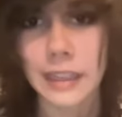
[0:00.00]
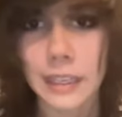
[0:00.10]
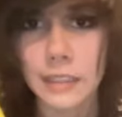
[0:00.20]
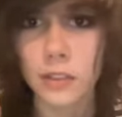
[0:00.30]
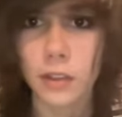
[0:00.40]
that
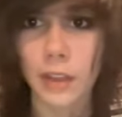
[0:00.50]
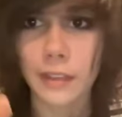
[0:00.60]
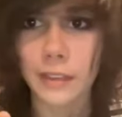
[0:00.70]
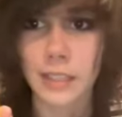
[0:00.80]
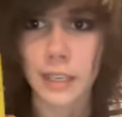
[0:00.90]
it's good that
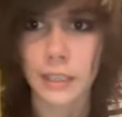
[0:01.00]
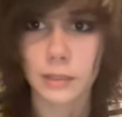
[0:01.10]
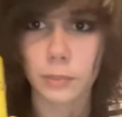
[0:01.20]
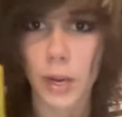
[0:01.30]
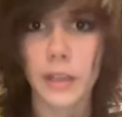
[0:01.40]
this
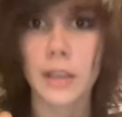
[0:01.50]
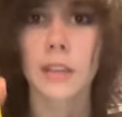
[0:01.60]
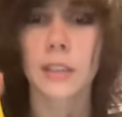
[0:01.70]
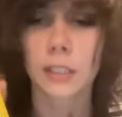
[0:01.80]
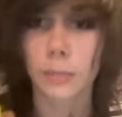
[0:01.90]
hairspray
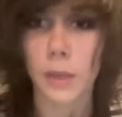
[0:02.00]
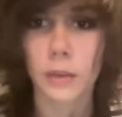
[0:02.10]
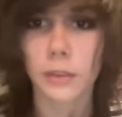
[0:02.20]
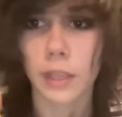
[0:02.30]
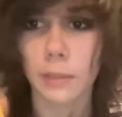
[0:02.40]

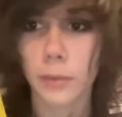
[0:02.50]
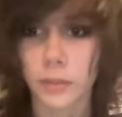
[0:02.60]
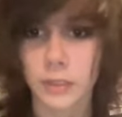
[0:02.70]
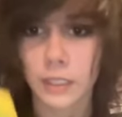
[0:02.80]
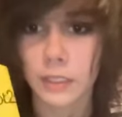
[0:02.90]
smells like
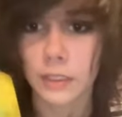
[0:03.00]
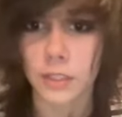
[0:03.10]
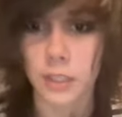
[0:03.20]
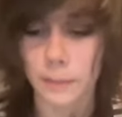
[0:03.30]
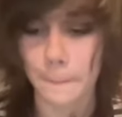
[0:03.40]
Monster
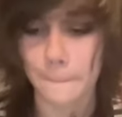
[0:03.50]
Energy.